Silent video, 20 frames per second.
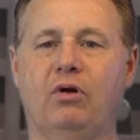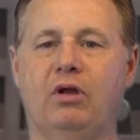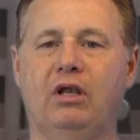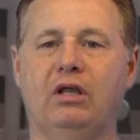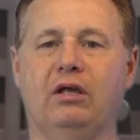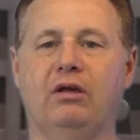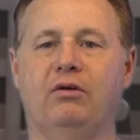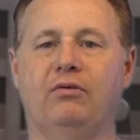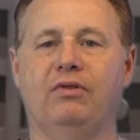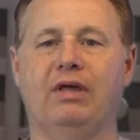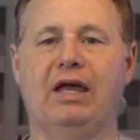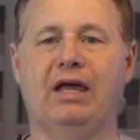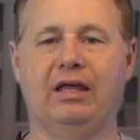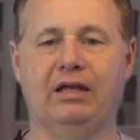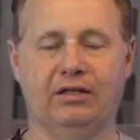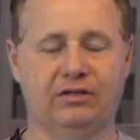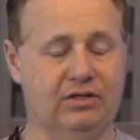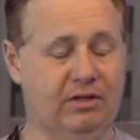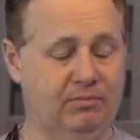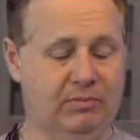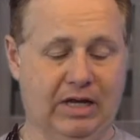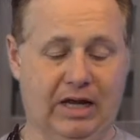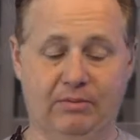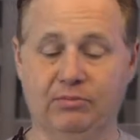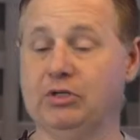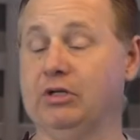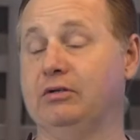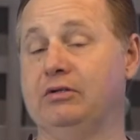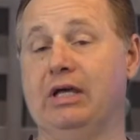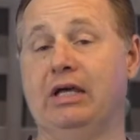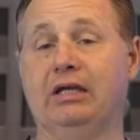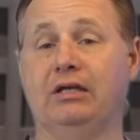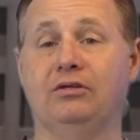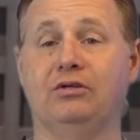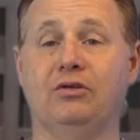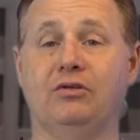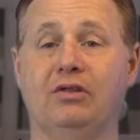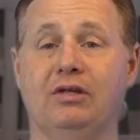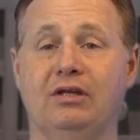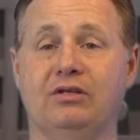Click on that, and sometimes it'll take you
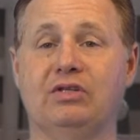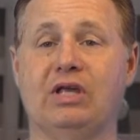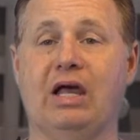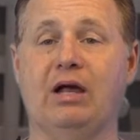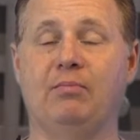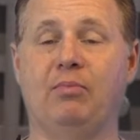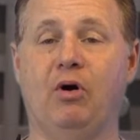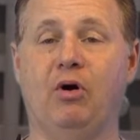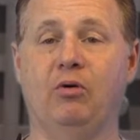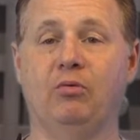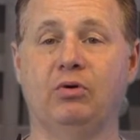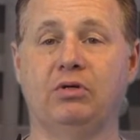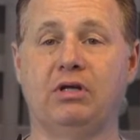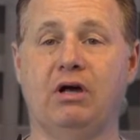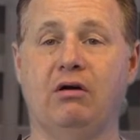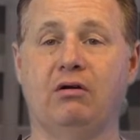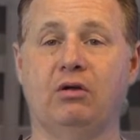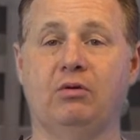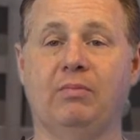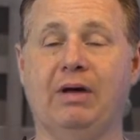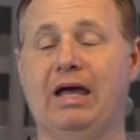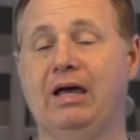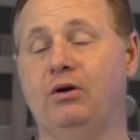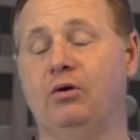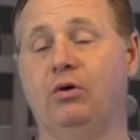to the exact part we're talking about,